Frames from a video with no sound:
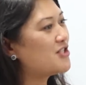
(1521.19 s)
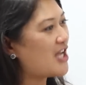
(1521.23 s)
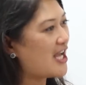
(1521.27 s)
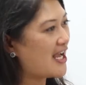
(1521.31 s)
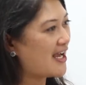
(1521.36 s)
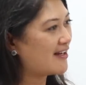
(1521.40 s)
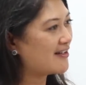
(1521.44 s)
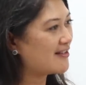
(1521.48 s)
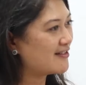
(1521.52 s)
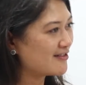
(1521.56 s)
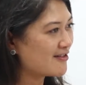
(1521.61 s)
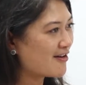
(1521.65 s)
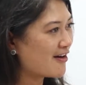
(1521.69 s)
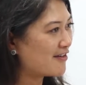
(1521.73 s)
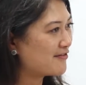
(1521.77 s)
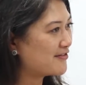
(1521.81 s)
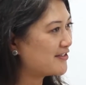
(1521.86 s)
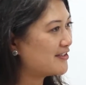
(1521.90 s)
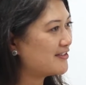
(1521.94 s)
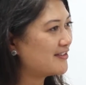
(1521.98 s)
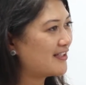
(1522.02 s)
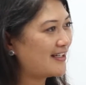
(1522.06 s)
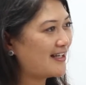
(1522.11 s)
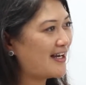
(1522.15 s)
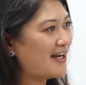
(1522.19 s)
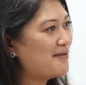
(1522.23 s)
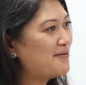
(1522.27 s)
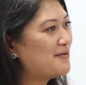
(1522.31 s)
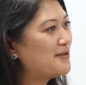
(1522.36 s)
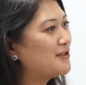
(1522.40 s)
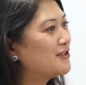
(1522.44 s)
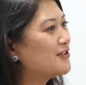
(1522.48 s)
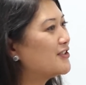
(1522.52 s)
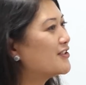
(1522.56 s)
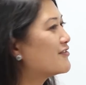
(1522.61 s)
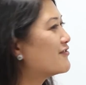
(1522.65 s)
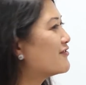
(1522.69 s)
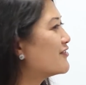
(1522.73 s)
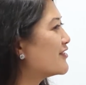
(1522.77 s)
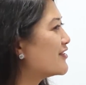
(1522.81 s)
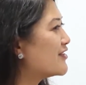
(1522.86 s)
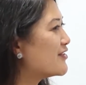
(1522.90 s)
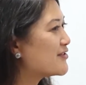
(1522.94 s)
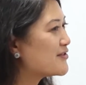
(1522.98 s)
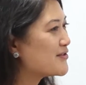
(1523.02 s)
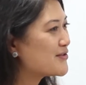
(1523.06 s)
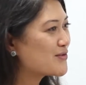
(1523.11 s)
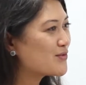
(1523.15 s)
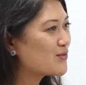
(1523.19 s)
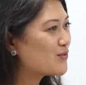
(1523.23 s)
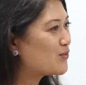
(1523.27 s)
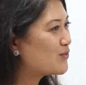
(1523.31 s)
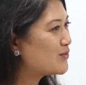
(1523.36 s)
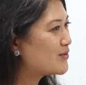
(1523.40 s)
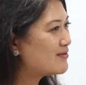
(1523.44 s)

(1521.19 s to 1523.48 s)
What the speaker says: canyon carver. Like, I will look for those,